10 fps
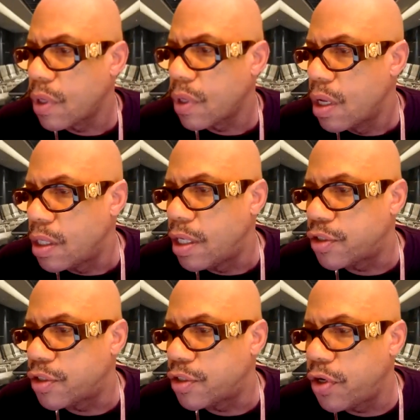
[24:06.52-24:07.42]
Yes,
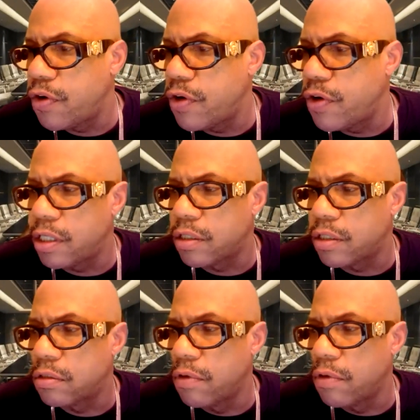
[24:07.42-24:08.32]
sir, it is.
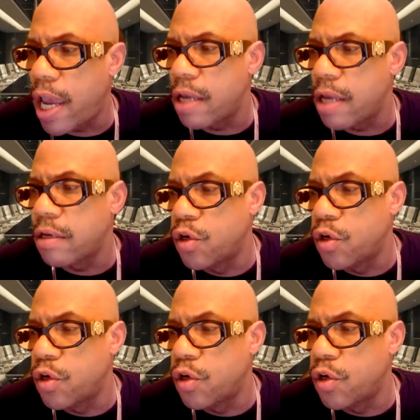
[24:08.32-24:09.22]
Okay, grab a
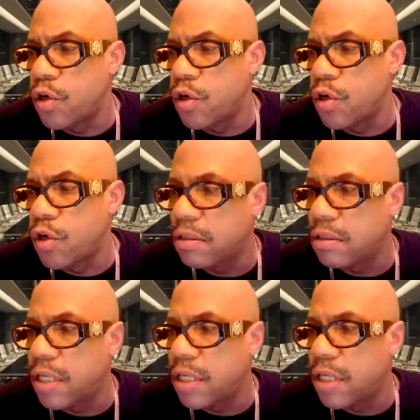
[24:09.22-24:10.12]
mic and
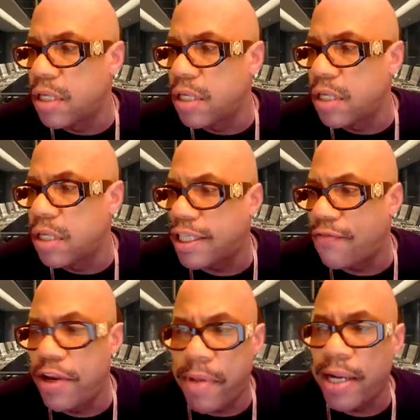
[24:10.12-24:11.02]
let's see if anybody
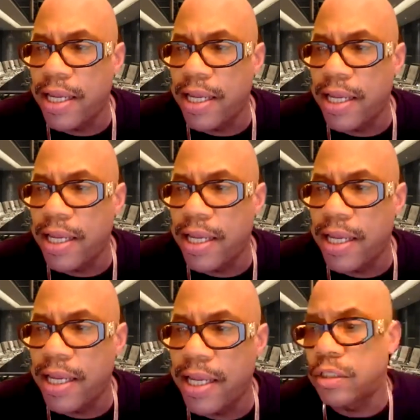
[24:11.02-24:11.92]
got any
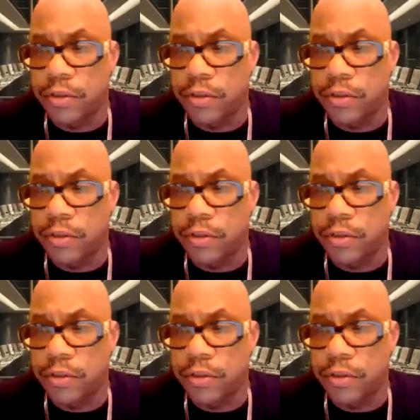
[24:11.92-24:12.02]
questions.